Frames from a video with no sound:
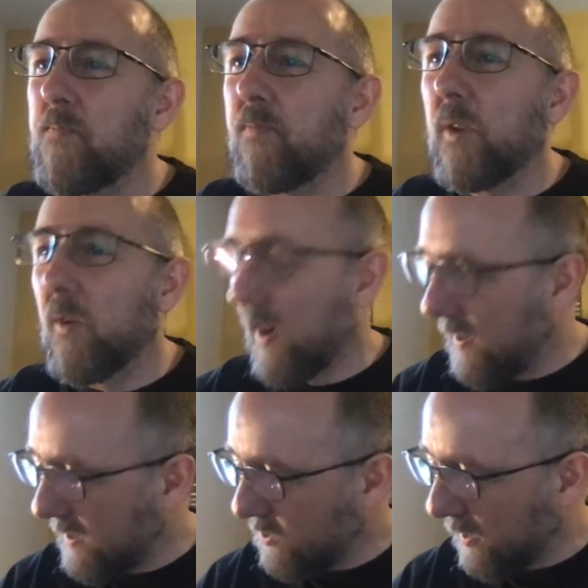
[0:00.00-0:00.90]

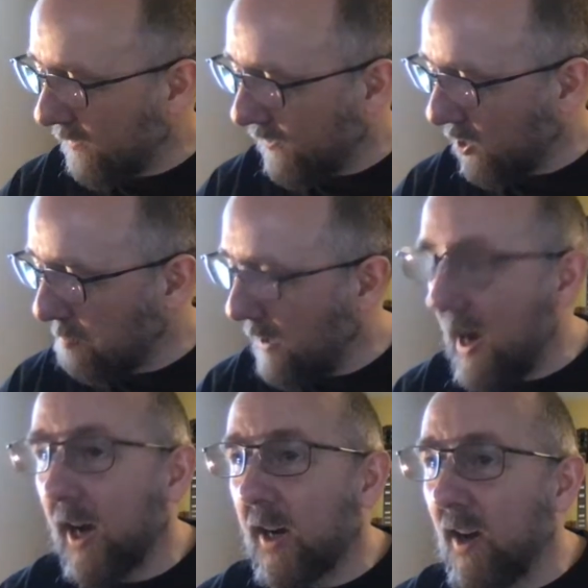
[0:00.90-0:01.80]
Right, this one. For a
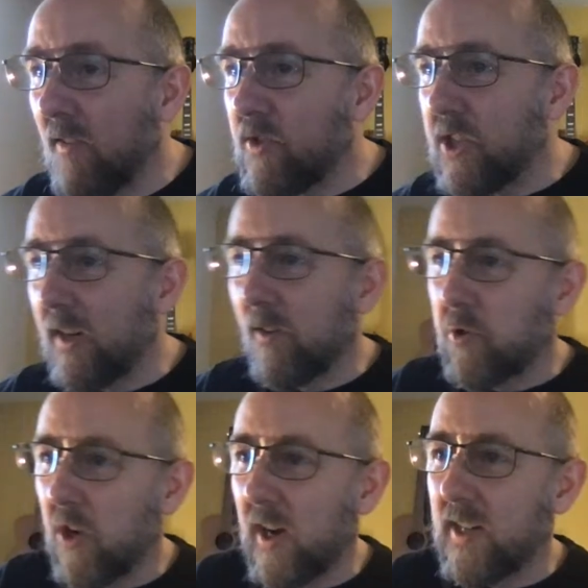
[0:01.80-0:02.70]
bag of
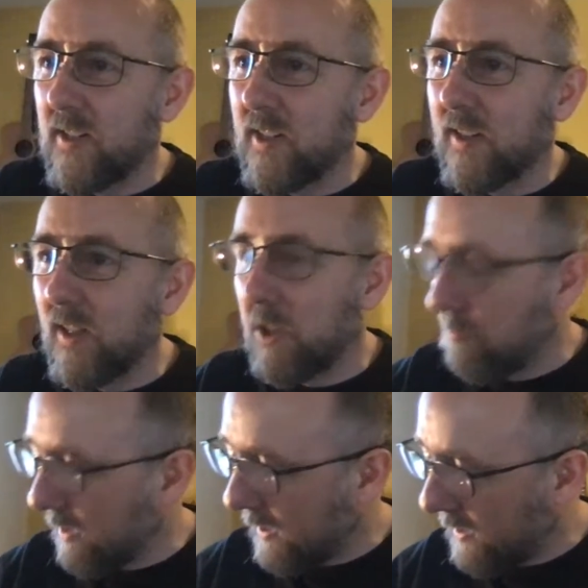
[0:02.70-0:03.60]
Singletrack Deadline
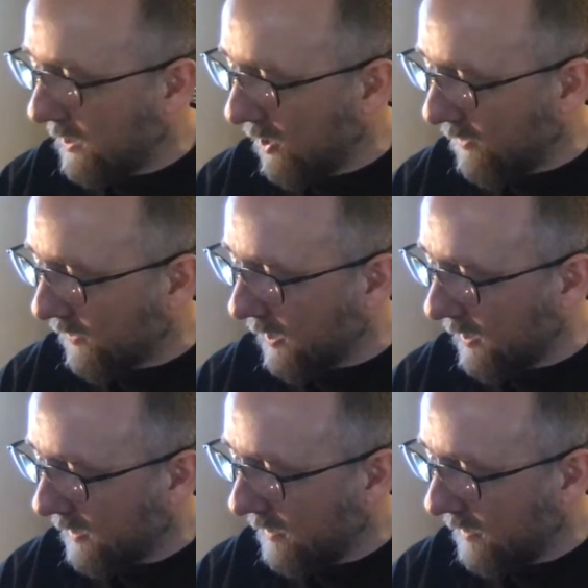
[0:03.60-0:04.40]
Blend coffee.